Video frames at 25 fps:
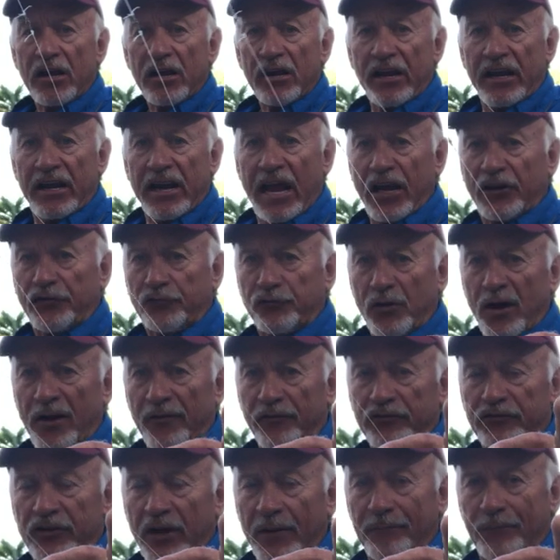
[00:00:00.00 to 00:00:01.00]
And that
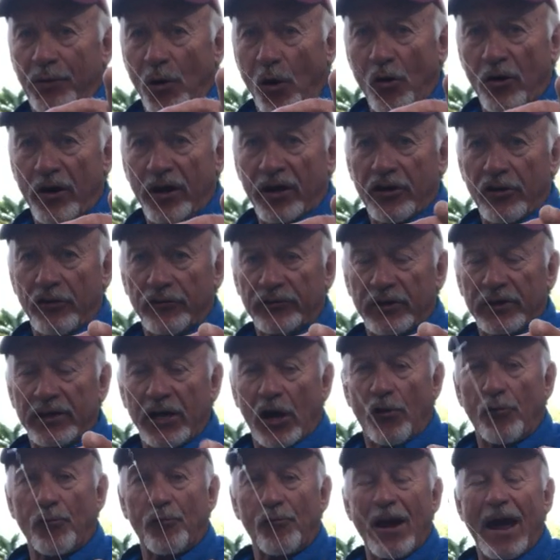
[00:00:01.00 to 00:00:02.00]
swivel's important because it
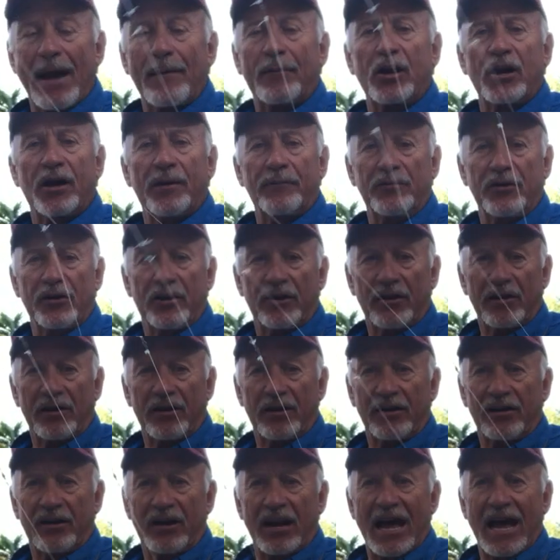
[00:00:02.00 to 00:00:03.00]
don't ravel up the
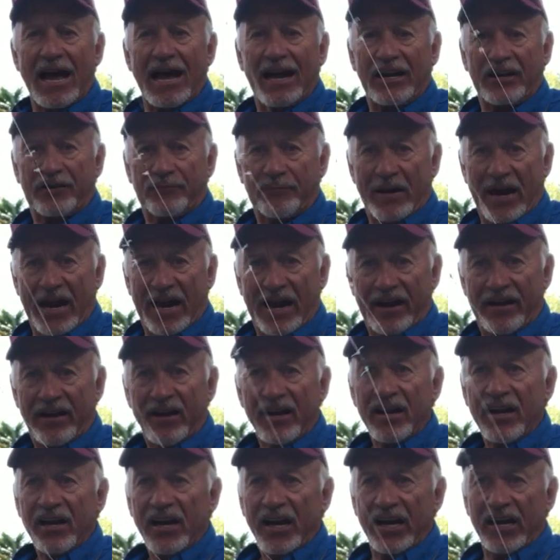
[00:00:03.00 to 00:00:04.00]
line as bad
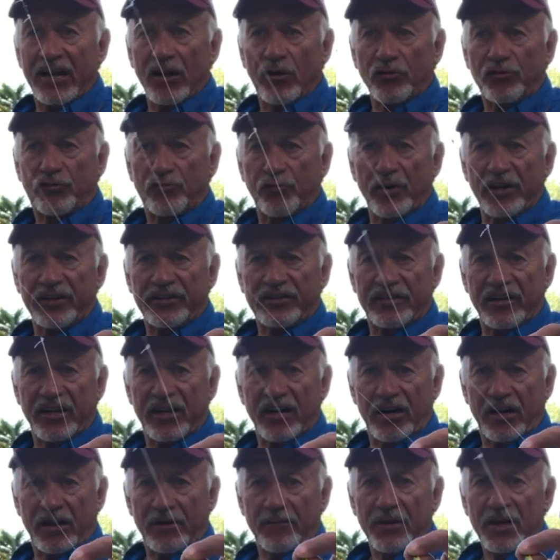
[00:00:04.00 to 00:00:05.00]
and don't twist it
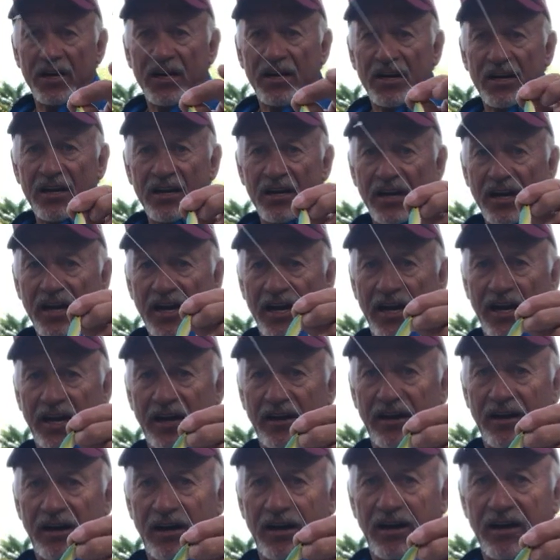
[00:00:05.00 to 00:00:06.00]
up.
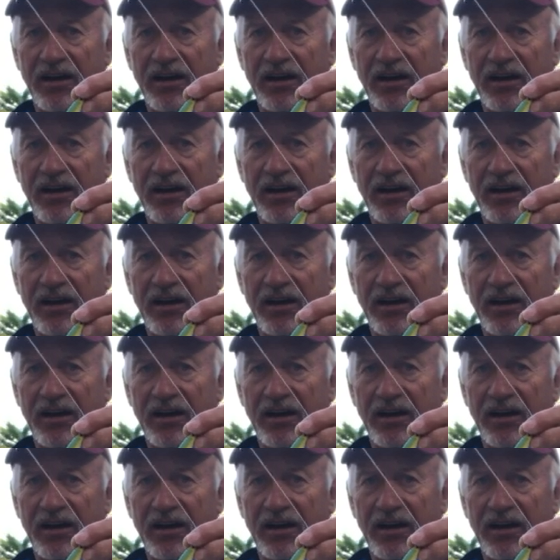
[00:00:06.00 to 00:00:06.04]
And